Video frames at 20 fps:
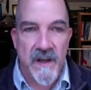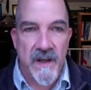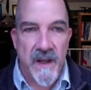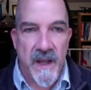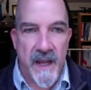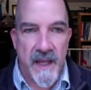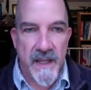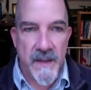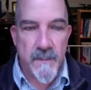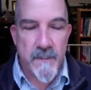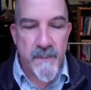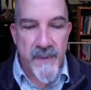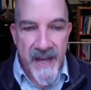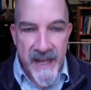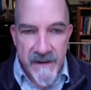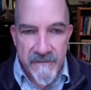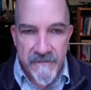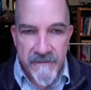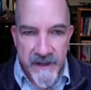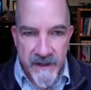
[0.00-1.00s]
And the
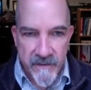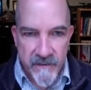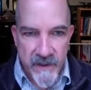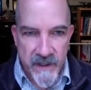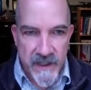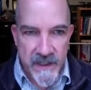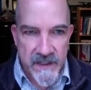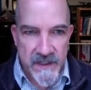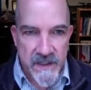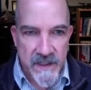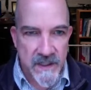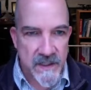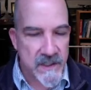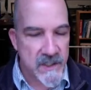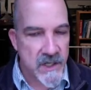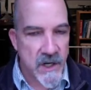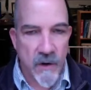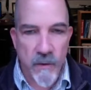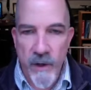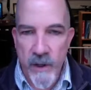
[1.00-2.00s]
benefit of this is
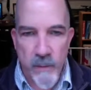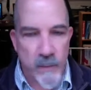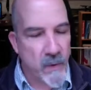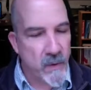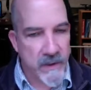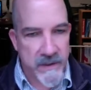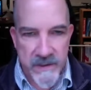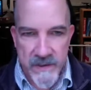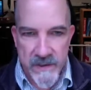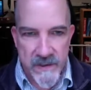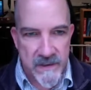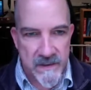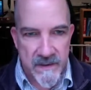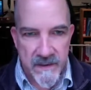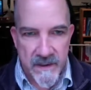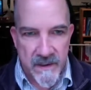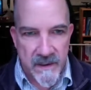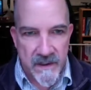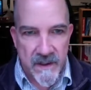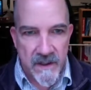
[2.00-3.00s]
no airports.
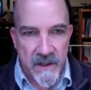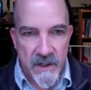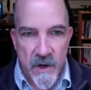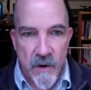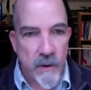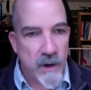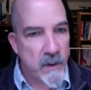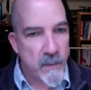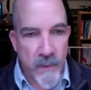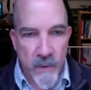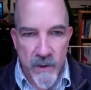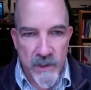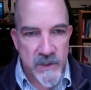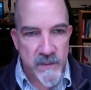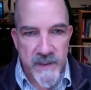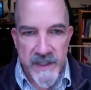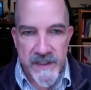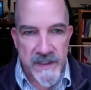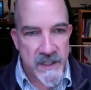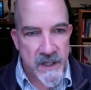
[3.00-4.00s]
No airports
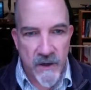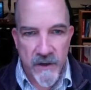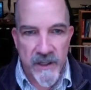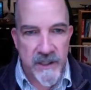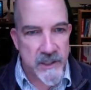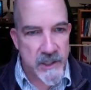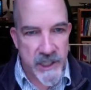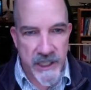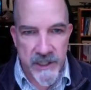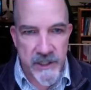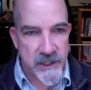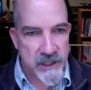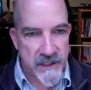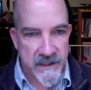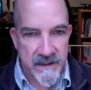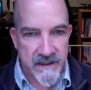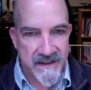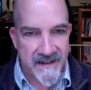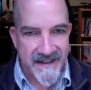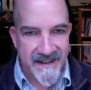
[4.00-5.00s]
means no congestion.
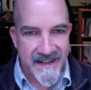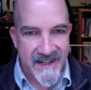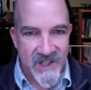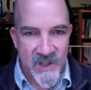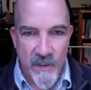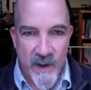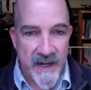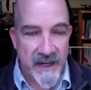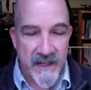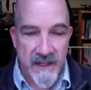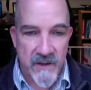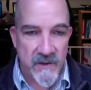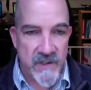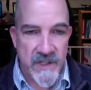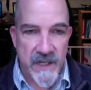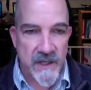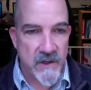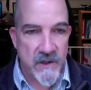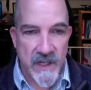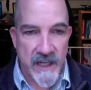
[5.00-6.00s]
So Mike, you
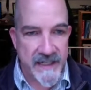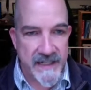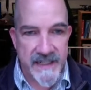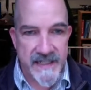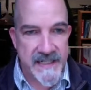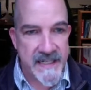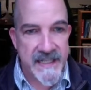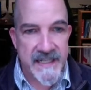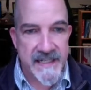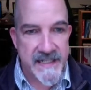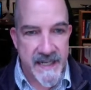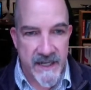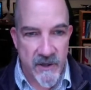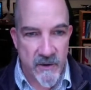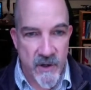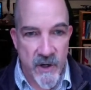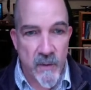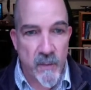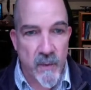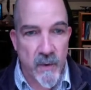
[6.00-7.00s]
said you'd like to see this at your
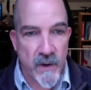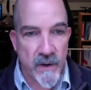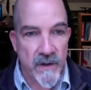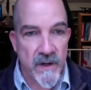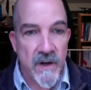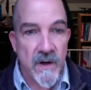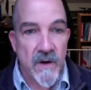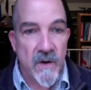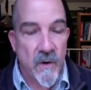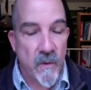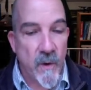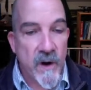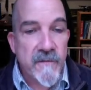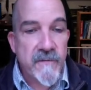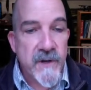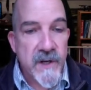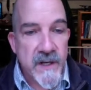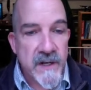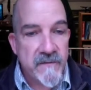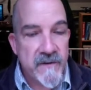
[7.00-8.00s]
airport. Well, what if you
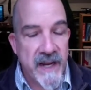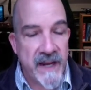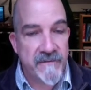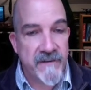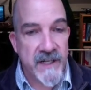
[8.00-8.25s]
didn't even have to